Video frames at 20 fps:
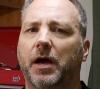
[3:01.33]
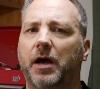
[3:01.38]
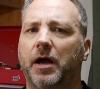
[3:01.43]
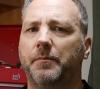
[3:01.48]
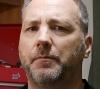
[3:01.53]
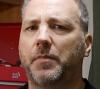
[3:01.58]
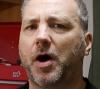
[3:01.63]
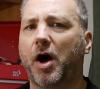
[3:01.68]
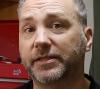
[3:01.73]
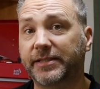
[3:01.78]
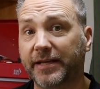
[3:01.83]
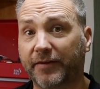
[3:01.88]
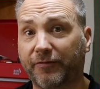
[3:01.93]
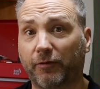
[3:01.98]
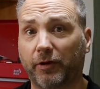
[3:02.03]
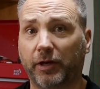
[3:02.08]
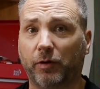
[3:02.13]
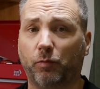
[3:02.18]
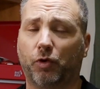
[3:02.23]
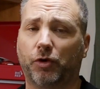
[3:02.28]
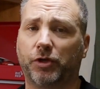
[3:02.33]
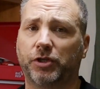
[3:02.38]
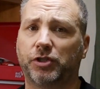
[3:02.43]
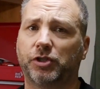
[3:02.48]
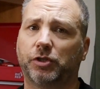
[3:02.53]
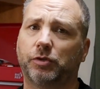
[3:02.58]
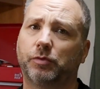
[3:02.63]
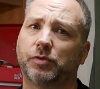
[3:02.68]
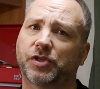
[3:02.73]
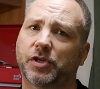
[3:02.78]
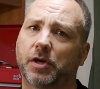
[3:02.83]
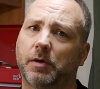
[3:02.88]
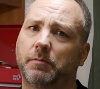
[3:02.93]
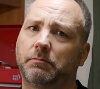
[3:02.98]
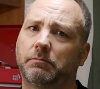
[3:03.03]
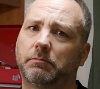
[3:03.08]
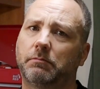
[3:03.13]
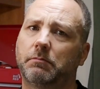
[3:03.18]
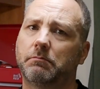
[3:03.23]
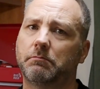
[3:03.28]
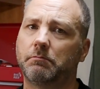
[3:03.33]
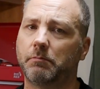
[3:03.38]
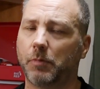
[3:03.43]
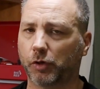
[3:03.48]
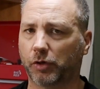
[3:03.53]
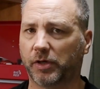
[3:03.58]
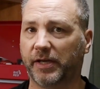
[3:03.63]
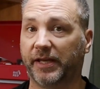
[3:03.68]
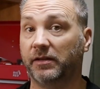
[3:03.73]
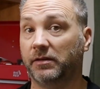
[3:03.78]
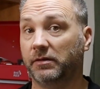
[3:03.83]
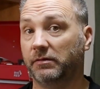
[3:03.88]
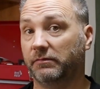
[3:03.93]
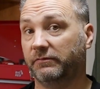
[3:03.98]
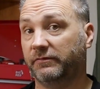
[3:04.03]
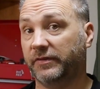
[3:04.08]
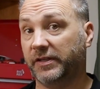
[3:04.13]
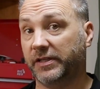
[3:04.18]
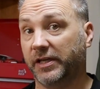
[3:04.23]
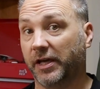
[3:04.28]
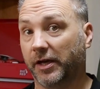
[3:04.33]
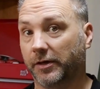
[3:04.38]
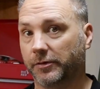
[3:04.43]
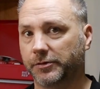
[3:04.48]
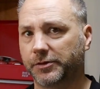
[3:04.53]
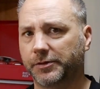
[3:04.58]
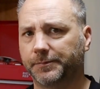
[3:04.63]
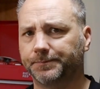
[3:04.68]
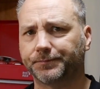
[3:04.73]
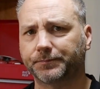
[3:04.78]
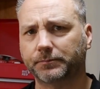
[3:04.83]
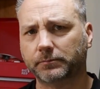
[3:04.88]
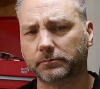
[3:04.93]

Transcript: I definitely want to do some modelling videos